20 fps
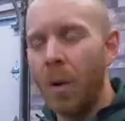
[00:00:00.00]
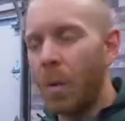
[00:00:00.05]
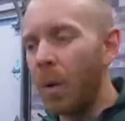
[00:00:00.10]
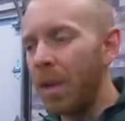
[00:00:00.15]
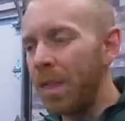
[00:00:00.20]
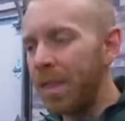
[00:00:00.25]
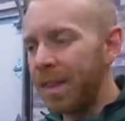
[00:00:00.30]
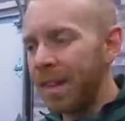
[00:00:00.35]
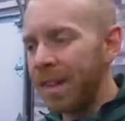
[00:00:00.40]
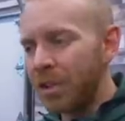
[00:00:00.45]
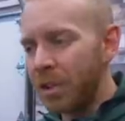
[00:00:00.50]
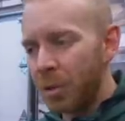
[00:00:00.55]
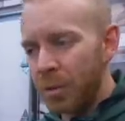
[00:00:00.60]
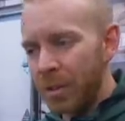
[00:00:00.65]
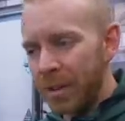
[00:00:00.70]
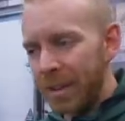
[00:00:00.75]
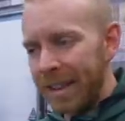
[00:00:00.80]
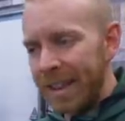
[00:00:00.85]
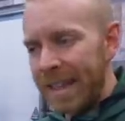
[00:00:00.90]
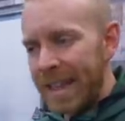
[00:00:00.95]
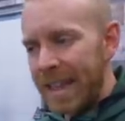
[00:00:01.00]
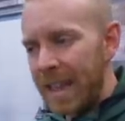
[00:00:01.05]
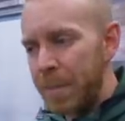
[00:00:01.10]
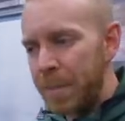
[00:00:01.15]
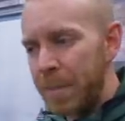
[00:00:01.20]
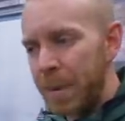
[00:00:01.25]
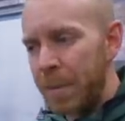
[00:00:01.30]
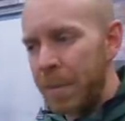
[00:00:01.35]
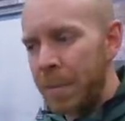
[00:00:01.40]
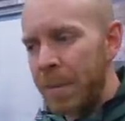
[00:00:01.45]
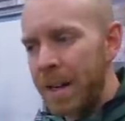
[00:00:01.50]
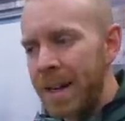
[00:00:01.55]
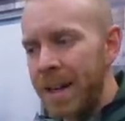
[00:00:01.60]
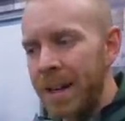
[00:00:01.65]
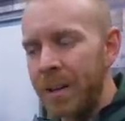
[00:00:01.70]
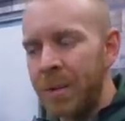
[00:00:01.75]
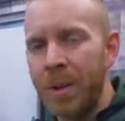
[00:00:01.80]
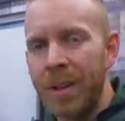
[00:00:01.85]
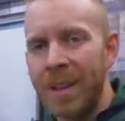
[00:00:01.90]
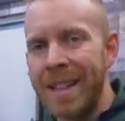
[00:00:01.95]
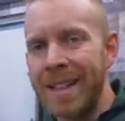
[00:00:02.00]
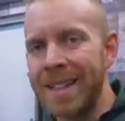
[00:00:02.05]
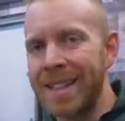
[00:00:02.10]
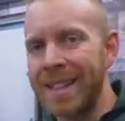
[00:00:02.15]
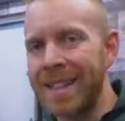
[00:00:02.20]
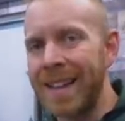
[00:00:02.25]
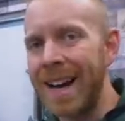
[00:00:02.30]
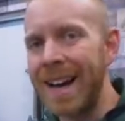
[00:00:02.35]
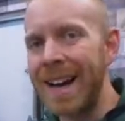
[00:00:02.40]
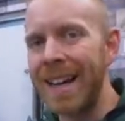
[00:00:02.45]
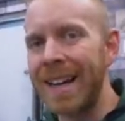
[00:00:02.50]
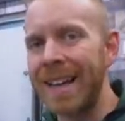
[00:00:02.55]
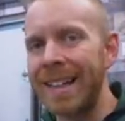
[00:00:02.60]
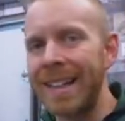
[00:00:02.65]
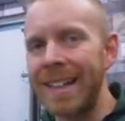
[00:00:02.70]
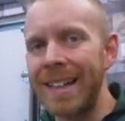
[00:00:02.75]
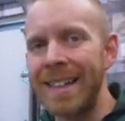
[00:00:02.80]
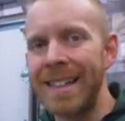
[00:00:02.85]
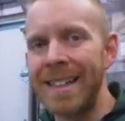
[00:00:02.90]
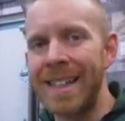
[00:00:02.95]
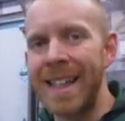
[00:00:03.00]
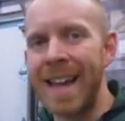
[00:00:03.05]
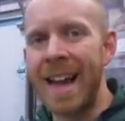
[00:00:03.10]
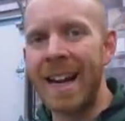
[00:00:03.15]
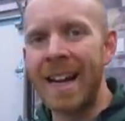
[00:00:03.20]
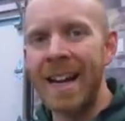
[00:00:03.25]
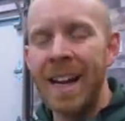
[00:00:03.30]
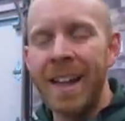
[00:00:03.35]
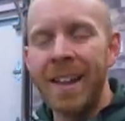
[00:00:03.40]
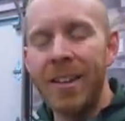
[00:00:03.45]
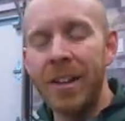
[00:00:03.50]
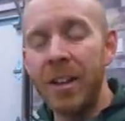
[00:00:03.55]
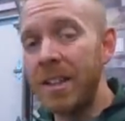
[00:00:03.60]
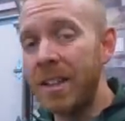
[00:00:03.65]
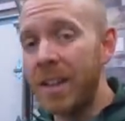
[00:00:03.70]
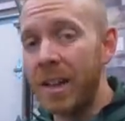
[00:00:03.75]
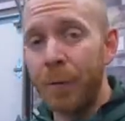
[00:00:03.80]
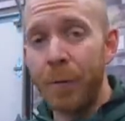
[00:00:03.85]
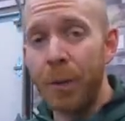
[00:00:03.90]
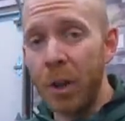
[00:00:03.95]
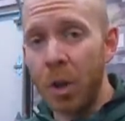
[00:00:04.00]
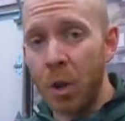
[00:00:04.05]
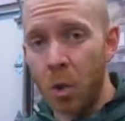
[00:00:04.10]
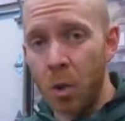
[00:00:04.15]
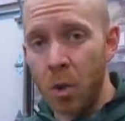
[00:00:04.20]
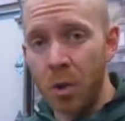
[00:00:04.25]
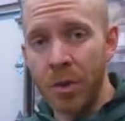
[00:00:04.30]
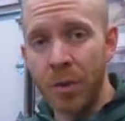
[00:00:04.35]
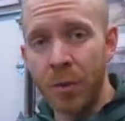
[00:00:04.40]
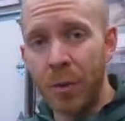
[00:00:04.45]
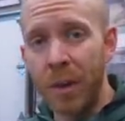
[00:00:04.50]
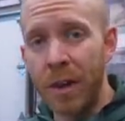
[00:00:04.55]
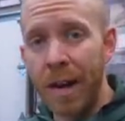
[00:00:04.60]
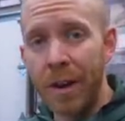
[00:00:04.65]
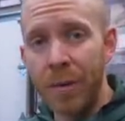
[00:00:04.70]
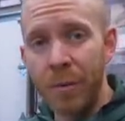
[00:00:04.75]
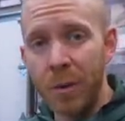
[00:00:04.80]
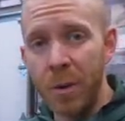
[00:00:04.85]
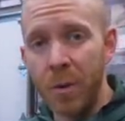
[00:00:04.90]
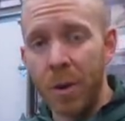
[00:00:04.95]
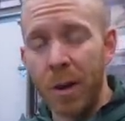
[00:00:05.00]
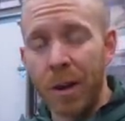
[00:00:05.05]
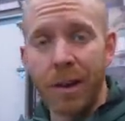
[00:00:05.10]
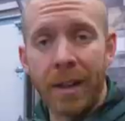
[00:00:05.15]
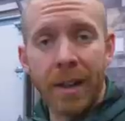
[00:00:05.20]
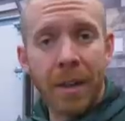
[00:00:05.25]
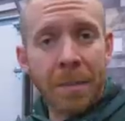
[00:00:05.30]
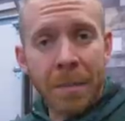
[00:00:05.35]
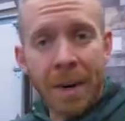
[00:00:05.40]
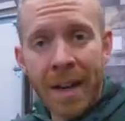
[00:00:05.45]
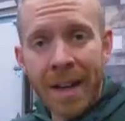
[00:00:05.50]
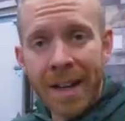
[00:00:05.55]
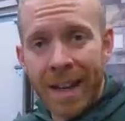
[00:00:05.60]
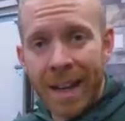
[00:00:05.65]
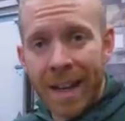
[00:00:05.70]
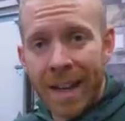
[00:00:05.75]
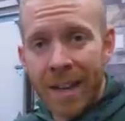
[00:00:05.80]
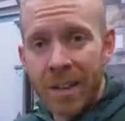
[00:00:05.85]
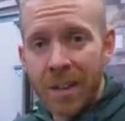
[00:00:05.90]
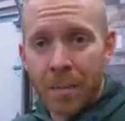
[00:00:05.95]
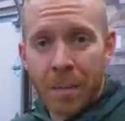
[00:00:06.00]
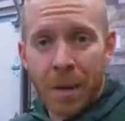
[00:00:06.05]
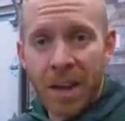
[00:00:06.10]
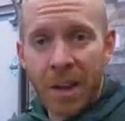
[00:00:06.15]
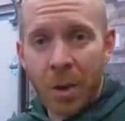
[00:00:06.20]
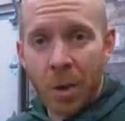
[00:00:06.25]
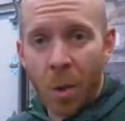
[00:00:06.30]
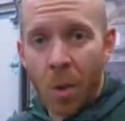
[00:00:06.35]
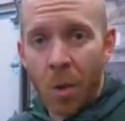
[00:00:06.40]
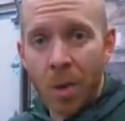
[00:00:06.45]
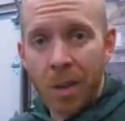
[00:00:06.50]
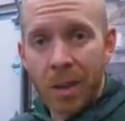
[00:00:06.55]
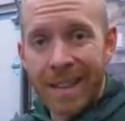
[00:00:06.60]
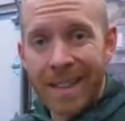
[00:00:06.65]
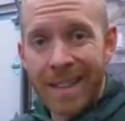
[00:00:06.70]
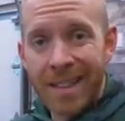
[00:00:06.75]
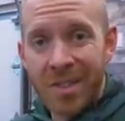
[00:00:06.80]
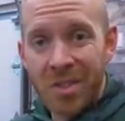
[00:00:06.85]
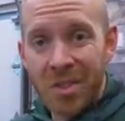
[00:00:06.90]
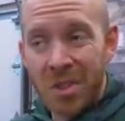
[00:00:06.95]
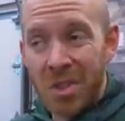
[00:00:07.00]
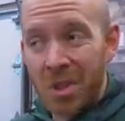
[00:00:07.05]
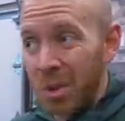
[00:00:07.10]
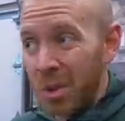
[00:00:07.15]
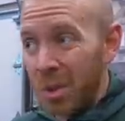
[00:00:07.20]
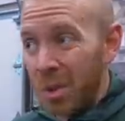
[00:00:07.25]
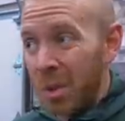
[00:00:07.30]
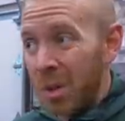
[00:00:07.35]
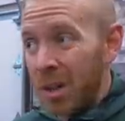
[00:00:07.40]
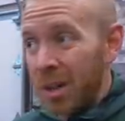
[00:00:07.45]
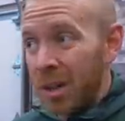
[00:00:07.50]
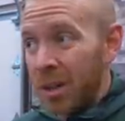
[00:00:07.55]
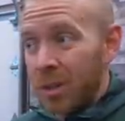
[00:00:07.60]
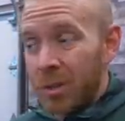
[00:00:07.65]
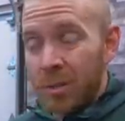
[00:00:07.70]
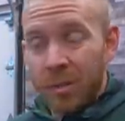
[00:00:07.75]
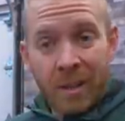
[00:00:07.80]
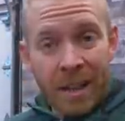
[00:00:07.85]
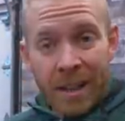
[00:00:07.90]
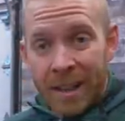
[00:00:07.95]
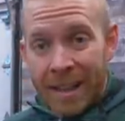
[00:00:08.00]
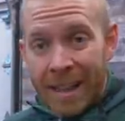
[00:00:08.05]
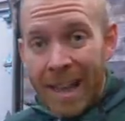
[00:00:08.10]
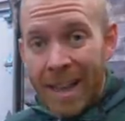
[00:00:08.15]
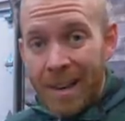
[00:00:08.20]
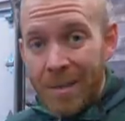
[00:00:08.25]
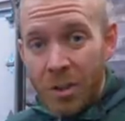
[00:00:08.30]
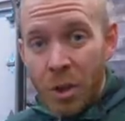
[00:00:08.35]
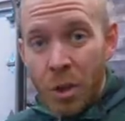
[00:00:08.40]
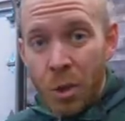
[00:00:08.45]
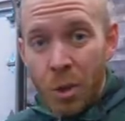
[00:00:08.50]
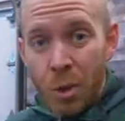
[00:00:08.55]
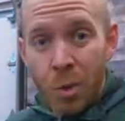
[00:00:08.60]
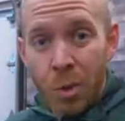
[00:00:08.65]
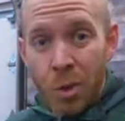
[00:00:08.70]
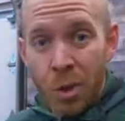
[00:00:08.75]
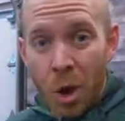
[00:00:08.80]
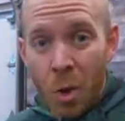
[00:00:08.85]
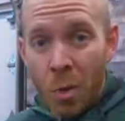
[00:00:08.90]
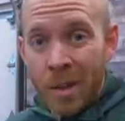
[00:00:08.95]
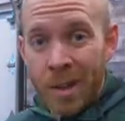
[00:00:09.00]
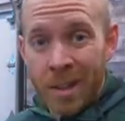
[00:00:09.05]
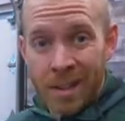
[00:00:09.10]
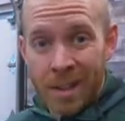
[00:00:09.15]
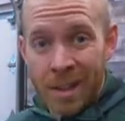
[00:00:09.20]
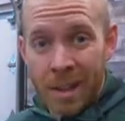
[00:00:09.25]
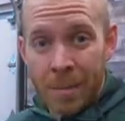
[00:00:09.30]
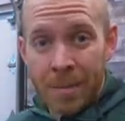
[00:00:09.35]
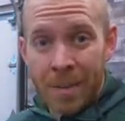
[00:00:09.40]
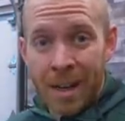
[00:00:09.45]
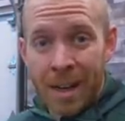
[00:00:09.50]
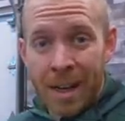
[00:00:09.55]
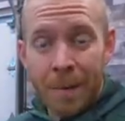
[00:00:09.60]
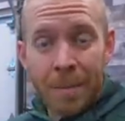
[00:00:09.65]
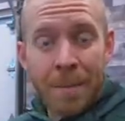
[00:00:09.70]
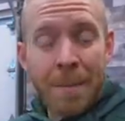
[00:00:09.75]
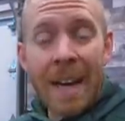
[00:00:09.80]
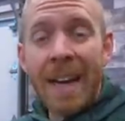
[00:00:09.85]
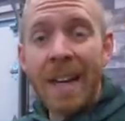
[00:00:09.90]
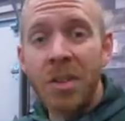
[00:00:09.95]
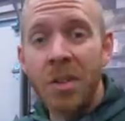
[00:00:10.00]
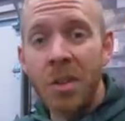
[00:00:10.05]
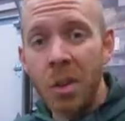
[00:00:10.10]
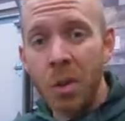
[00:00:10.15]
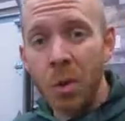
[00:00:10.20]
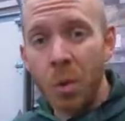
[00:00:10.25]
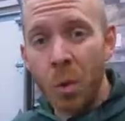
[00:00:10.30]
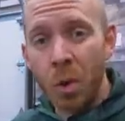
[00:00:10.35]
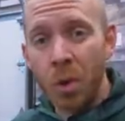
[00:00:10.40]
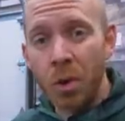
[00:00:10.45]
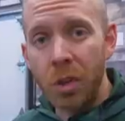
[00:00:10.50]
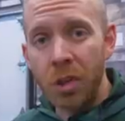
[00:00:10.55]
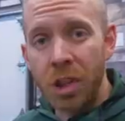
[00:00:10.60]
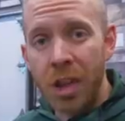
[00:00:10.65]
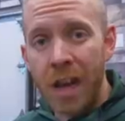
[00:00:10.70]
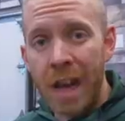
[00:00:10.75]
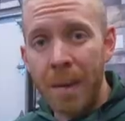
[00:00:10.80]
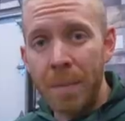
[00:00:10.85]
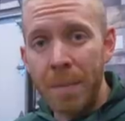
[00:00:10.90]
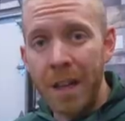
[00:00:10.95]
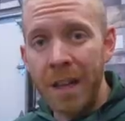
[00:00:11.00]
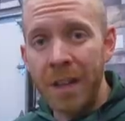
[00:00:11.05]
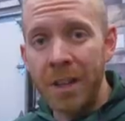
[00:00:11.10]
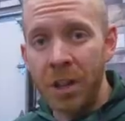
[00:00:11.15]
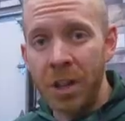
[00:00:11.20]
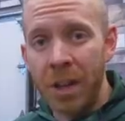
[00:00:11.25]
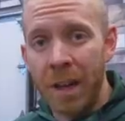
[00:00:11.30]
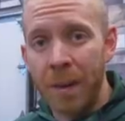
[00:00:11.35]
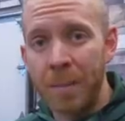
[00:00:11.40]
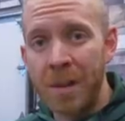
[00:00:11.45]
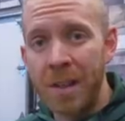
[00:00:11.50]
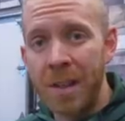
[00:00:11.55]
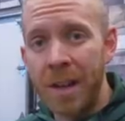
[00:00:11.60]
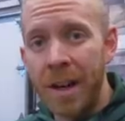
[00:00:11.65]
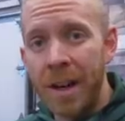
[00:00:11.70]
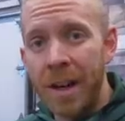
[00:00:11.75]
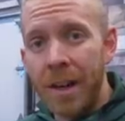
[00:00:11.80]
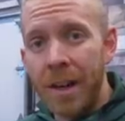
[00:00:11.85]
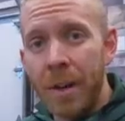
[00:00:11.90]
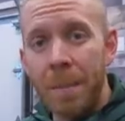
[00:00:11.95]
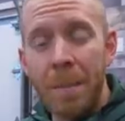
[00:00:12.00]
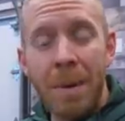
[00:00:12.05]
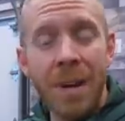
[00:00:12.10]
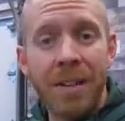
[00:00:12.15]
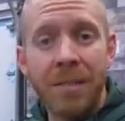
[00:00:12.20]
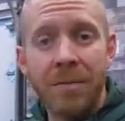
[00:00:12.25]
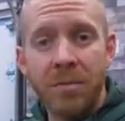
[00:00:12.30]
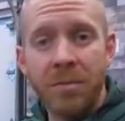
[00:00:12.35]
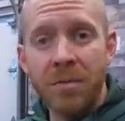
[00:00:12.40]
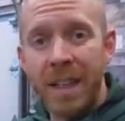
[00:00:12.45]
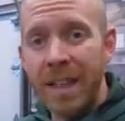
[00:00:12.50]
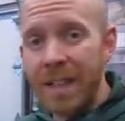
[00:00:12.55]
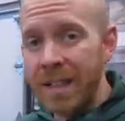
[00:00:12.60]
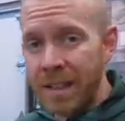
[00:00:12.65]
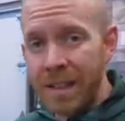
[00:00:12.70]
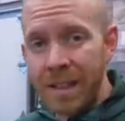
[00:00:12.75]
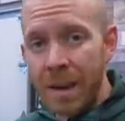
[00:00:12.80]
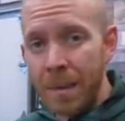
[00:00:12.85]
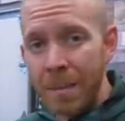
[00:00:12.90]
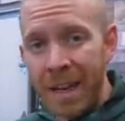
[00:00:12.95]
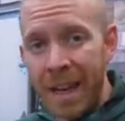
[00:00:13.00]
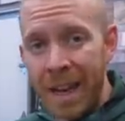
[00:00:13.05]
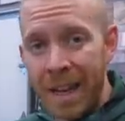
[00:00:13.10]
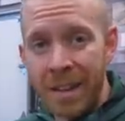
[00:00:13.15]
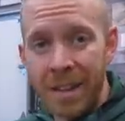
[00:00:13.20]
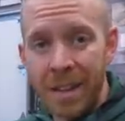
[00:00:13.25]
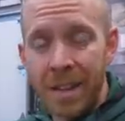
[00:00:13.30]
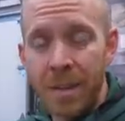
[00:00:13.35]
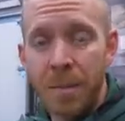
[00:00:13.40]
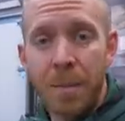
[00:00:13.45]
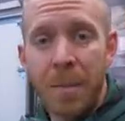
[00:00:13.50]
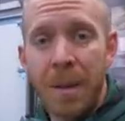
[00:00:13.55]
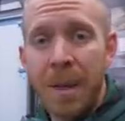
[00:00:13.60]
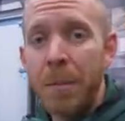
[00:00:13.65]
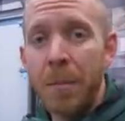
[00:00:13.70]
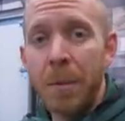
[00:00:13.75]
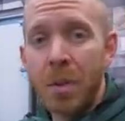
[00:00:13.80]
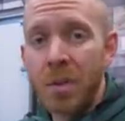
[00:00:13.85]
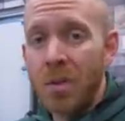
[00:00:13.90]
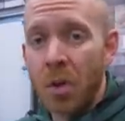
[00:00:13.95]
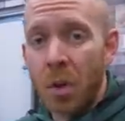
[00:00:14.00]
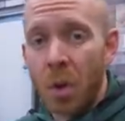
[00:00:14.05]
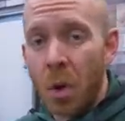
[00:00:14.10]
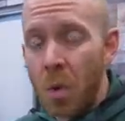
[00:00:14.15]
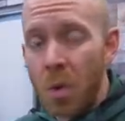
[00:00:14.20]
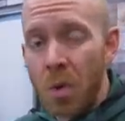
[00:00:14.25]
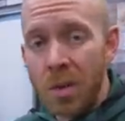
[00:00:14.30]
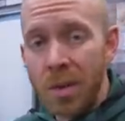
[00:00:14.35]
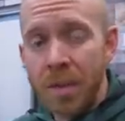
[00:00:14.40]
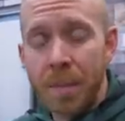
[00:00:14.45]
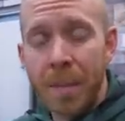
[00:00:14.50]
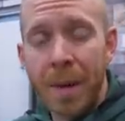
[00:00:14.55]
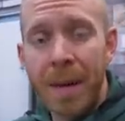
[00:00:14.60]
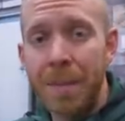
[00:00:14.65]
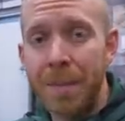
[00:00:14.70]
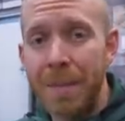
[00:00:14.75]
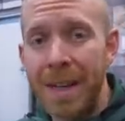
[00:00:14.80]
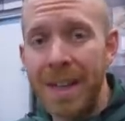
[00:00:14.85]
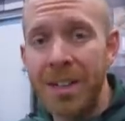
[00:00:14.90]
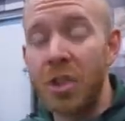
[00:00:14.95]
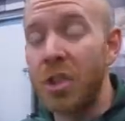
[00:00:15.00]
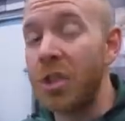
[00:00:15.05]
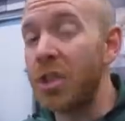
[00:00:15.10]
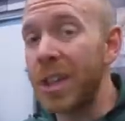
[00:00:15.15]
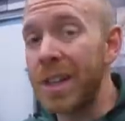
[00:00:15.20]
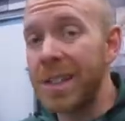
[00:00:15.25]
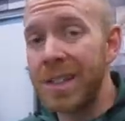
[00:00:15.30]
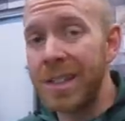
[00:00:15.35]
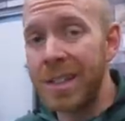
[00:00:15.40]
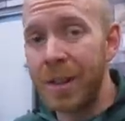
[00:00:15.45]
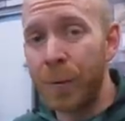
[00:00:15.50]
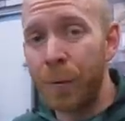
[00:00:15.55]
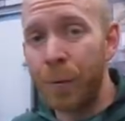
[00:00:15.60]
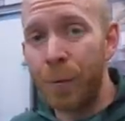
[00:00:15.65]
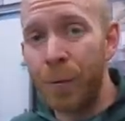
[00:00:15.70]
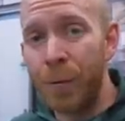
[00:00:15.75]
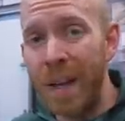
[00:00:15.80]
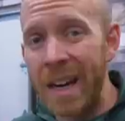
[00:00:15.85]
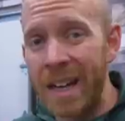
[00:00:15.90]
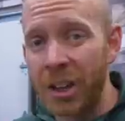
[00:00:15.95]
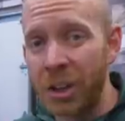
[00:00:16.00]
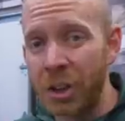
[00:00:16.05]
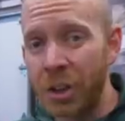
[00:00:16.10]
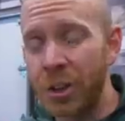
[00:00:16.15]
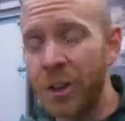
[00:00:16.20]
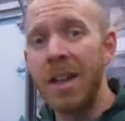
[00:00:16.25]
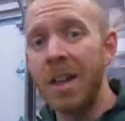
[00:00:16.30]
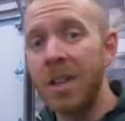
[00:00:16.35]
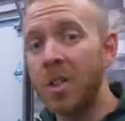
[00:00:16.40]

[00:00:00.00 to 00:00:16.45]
One thing to really keep in mind with this guide is that there are different goals for everyone. In my case, my goal is to get to Kona someday, make it to the World Championships. But in some cases, people's goals might be just to finish.